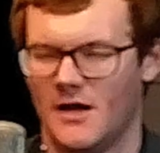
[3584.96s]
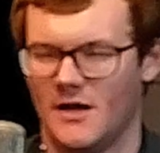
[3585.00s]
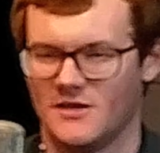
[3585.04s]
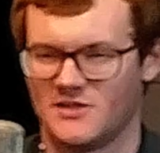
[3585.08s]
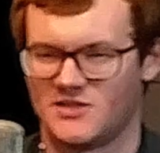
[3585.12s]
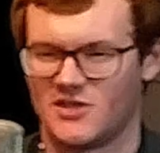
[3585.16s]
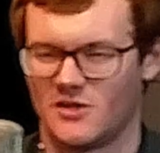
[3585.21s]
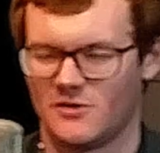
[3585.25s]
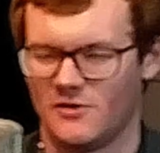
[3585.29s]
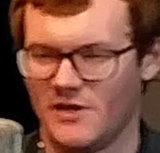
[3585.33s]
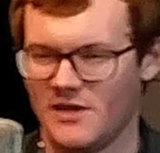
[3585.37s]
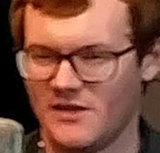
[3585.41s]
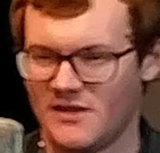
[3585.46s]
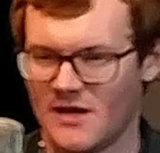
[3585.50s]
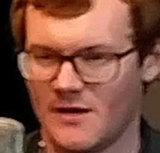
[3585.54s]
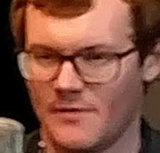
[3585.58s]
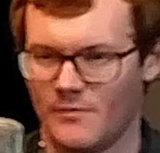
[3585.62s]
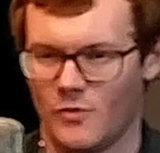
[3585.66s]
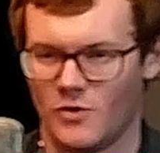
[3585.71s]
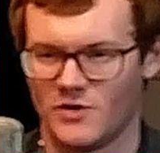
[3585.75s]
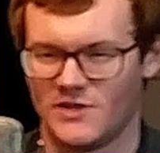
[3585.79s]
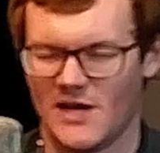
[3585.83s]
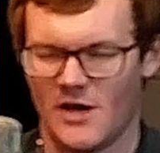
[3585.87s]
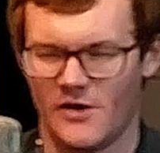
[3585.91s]
suddenly that
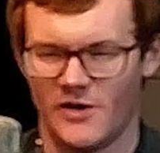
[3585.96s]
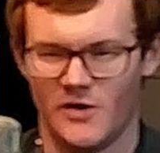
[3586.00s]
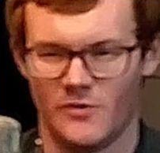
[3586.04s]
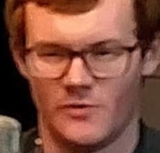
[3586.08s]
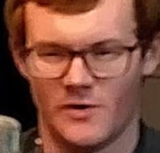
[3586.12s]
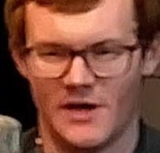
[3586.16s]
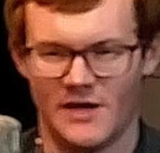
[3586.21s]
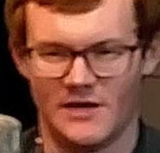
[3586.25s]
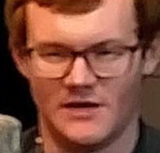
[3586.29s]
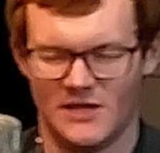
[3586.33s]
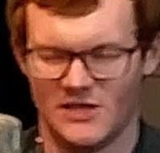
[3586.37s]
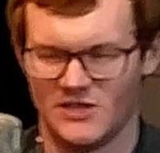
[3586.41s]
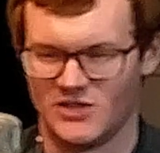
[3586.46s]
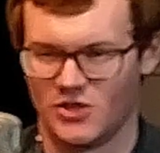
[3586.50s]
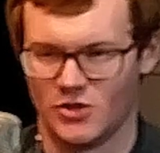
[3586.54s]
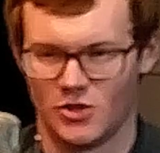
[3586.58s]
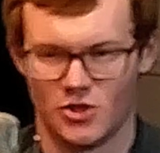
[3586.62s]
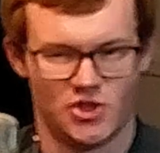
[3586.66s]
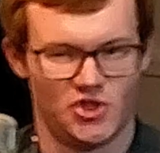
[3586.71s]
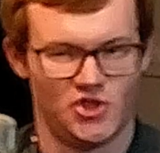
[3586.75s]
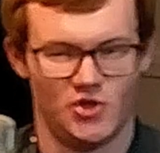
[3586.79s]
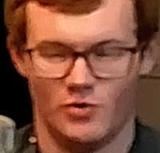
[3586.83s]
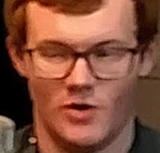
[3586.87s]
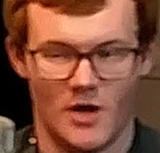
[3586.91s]
mortality rate is going
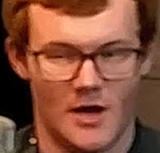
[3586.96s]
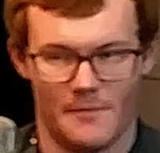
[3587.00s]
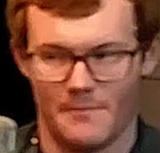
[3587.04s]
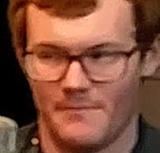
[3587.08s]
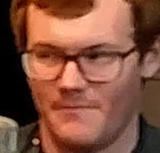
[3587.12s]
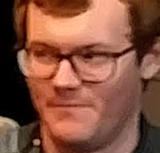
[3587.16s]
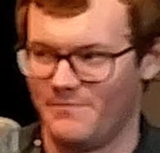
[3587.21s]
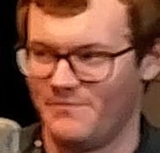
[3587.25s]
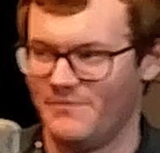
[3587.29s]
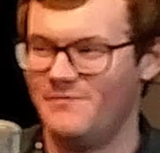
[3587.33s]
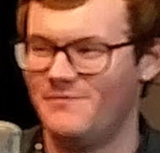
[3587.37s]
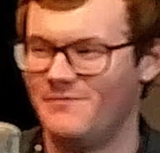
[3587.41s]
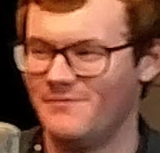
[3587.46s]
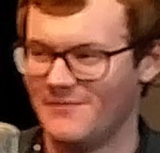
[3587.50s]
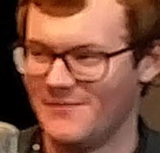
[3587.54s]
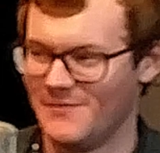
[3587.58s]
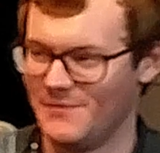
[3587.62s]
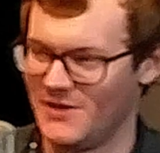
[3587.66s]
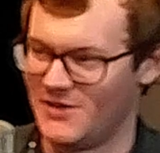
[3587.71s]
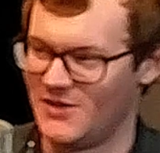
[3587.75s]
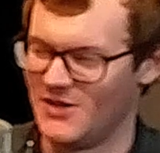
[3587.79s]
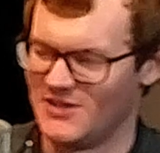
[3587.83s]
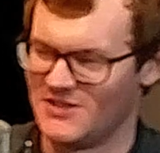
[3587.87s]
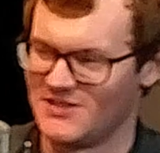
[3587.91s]
to shoot up
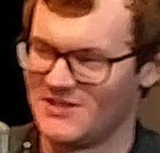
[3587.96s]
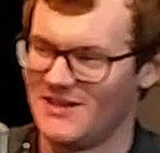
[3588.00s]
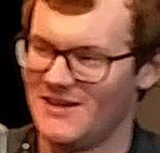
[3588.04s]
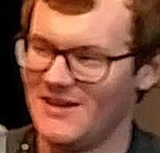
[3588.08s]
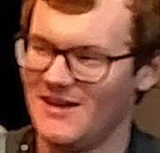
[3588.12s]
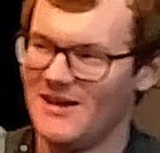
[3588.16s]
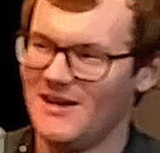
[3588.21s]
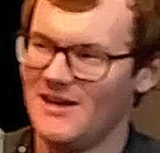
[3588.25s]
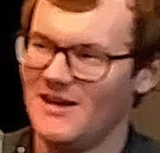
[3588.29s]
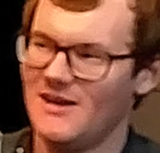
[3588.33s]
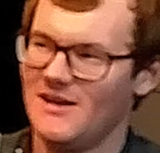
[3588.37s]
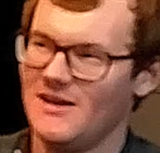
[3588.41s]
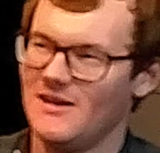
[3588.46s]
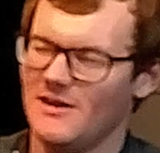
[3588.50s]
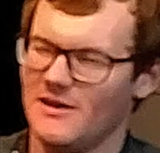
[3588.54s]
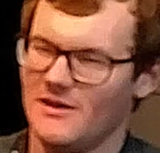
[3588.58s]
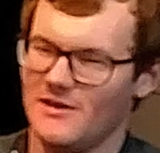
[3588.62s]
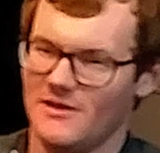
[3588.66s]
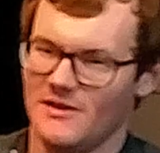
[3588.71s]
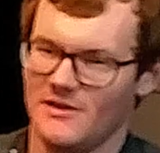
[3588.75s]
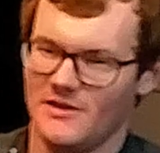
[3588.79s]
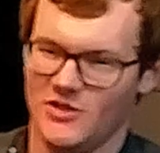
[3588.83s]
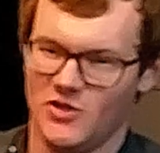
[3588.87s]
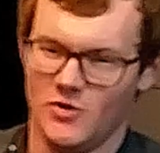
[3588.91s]
because
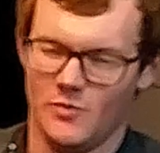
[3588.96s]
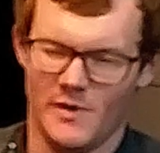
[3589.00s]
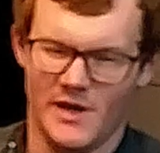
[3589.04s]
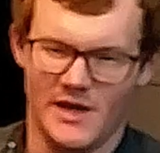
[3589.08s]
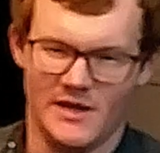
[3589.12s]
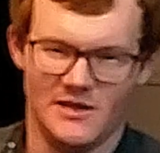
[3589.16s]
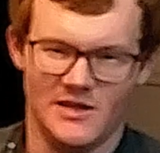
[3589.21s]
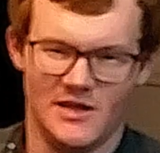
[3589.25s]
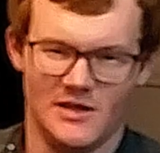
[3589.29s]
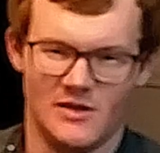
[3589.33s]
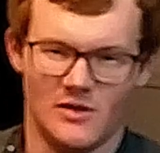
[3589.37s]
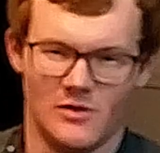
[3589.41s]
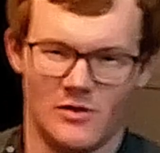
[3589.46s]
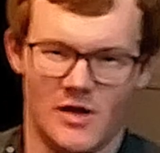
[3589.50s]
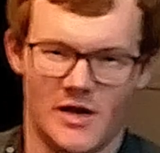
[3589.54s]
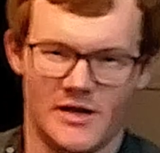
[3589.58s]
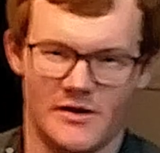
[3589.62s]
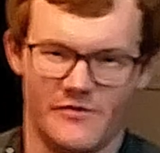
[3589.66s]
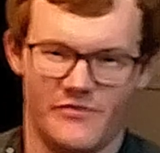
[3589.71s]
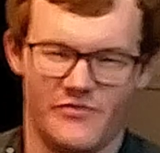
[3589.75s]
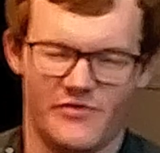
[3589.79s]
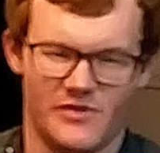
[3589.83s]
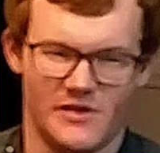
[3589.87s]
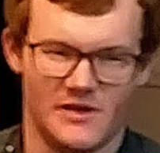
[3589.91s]
you may need a lot
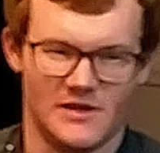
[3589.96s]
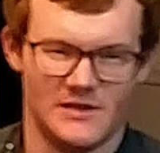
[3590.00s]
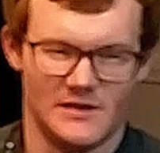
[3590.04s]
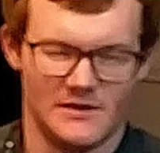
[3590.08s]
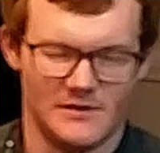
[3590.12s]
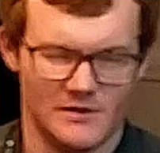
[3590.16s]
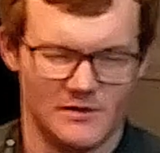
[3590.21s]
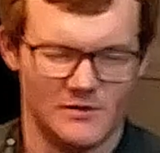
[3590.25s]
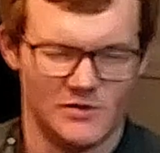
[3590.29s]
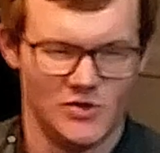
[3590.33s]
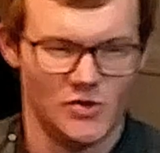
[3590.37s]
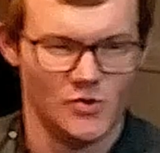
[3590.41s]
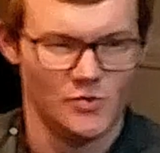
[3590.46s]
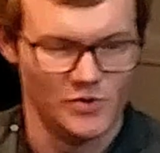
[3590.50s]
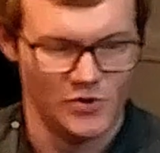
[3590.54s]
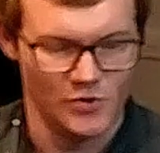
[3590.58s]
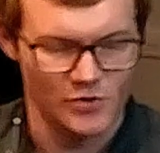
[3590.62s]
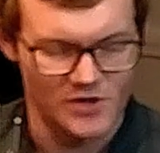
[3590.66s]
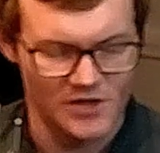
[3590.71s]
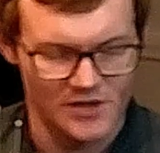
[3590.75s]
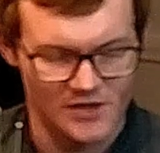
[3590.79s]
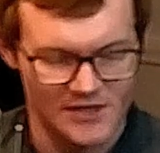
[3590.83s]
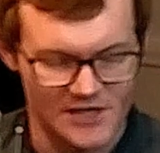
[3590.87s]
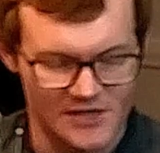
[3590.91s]
of, you
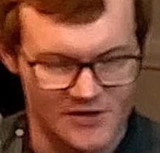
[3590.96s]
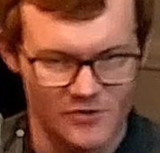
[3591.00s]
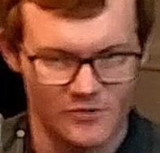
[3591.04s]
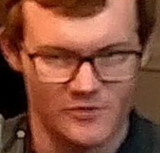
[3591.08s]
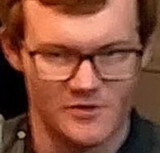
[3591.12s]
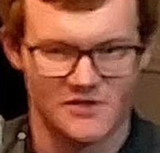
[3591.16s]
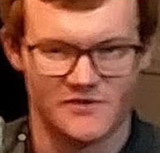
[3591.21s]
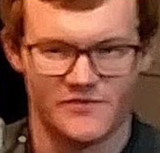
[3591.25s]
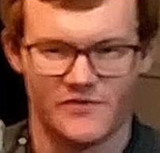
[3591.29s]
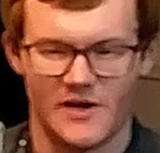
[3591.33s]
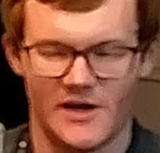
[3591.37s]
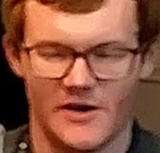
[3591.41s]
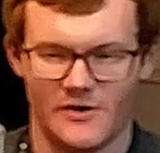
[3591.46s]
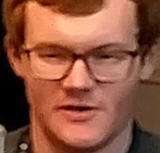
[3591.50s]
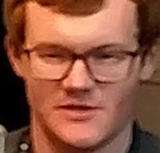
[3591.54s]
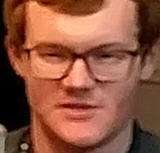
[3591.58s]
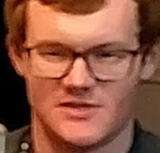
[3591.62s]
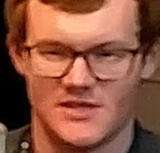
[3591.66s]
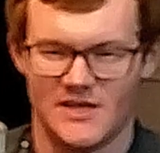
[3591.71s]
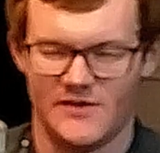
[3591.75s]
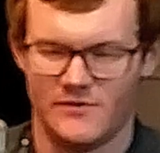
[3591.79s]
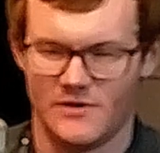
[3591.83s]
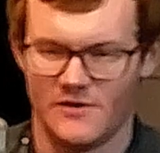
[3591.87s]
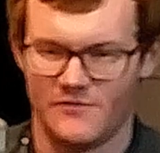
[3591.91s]
can get through this
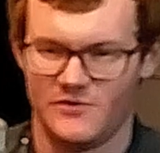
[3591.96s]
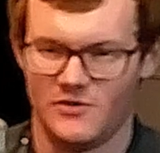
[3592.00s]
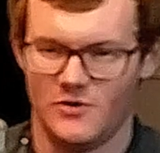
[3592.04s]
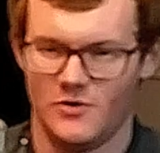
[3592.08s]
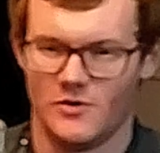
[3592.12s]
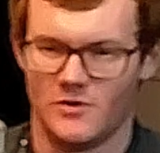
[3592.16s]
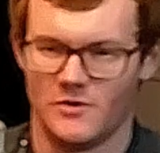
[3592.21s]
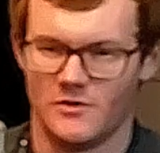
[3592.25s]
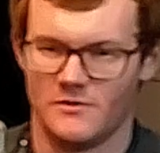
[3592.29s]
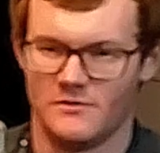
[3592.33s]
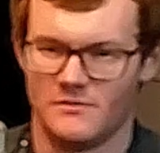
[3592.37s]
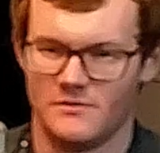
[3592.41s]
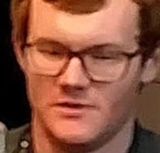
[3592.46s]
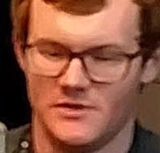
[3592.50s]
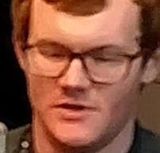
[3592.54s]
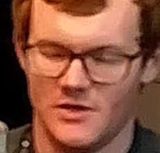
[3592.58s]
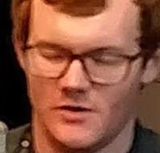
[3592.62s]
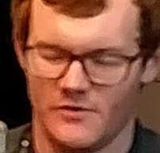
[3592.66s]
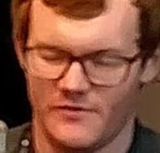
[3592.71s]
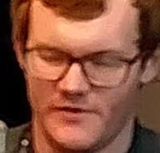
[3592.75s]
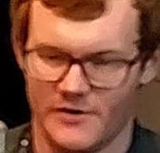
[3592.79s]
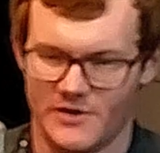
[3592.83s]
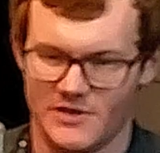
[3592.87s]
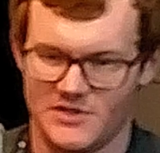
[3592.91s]
virus even if you're
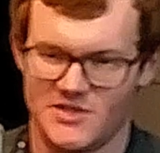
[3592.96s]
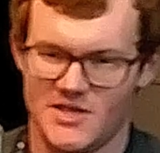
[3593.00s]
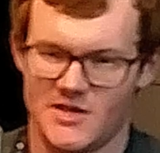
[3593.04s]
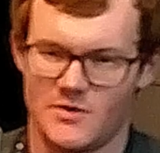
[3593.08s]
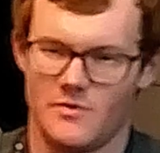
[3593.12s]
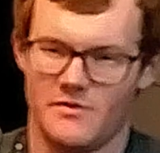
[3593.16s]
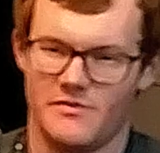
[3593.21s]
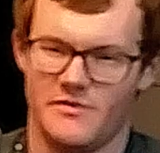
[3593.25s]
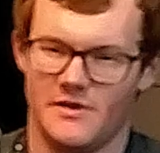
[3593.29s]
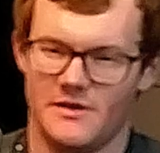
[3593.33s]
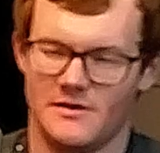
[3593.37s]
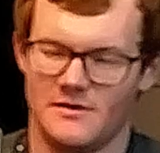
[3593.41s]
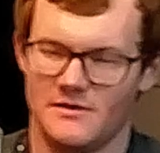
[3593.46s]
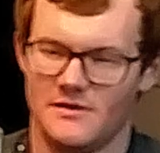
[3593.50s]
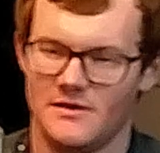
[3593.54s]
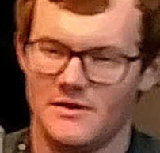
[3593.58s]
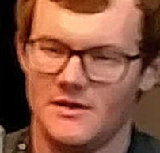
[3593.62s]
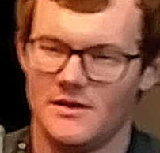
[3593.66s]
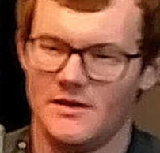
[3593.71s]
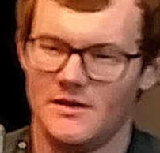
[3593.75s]
very sick with it,